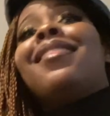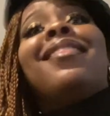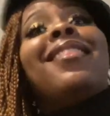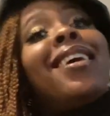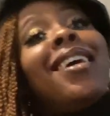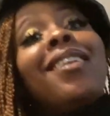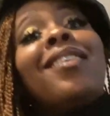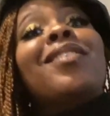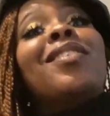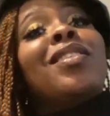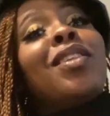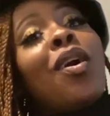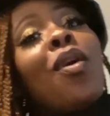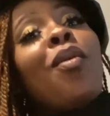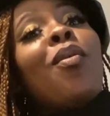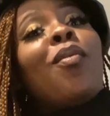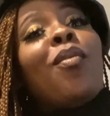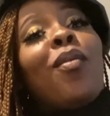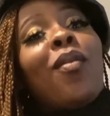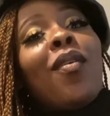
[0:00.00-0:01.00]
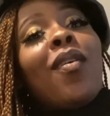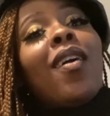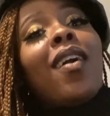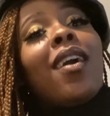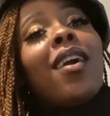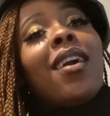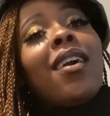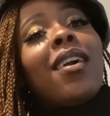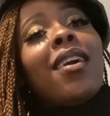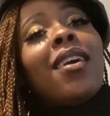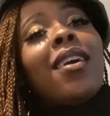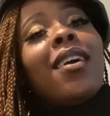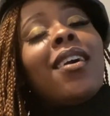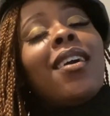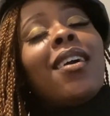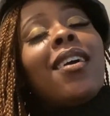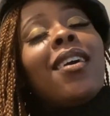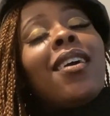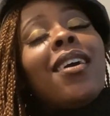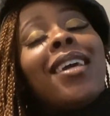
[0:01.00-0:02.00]
Let us know.
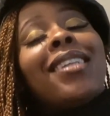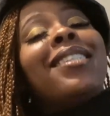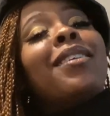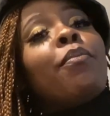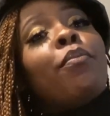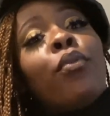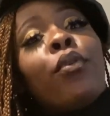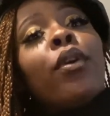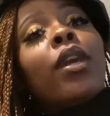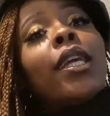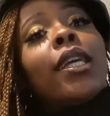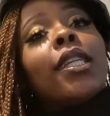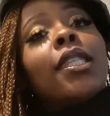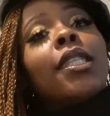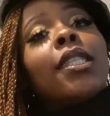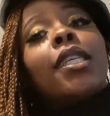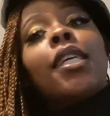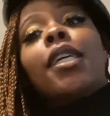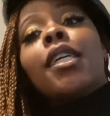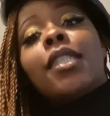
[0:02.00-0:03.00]
It's important.